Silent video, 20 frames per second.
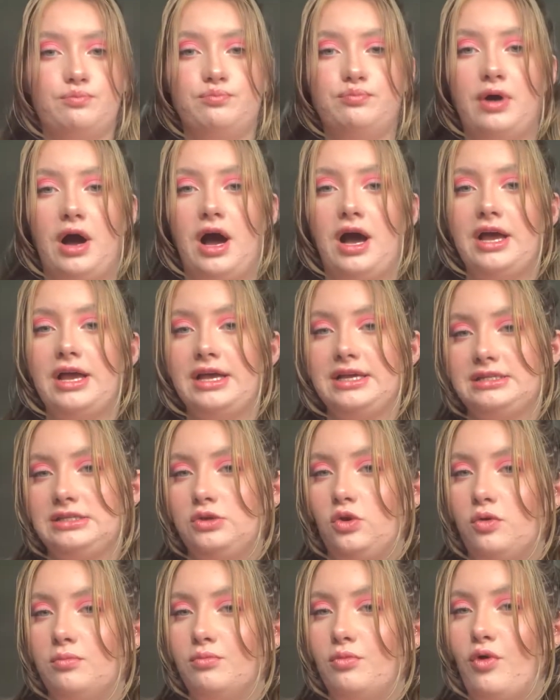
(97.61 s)
but it's a
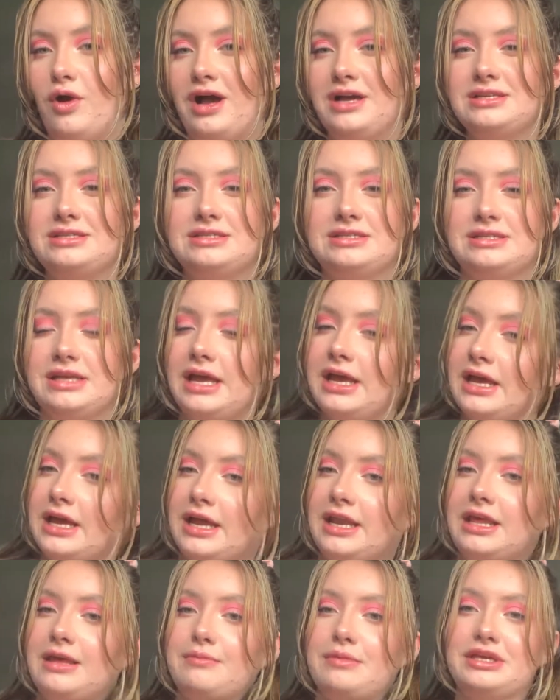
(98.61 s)
lot more at stake
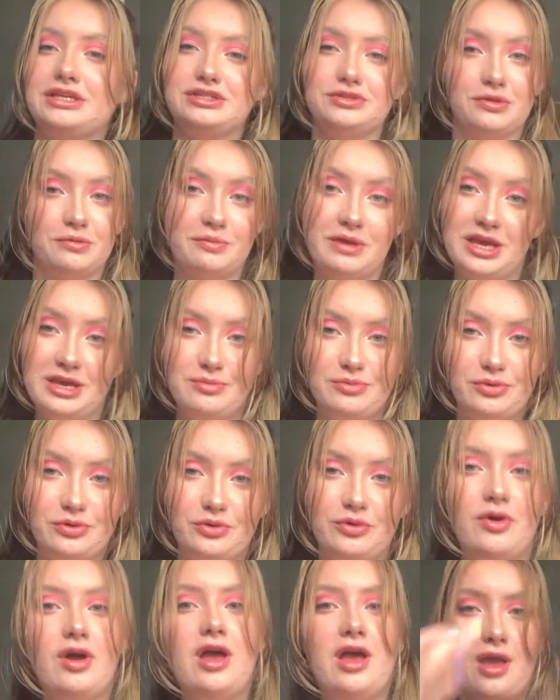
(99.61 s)
and he meets new
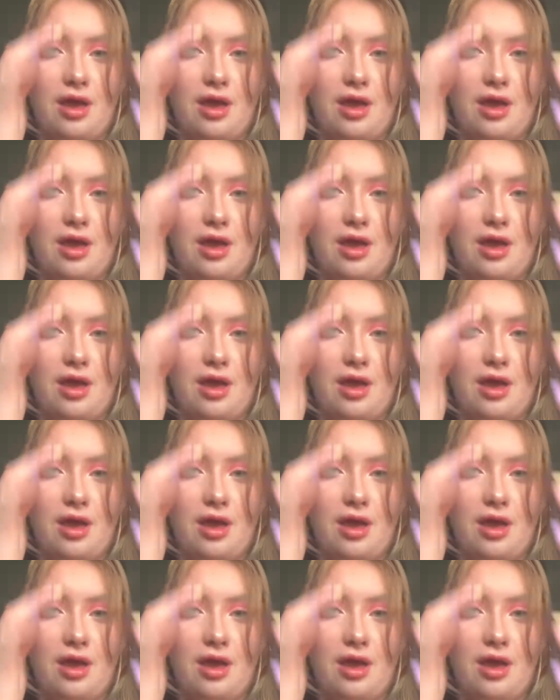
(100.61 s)
people.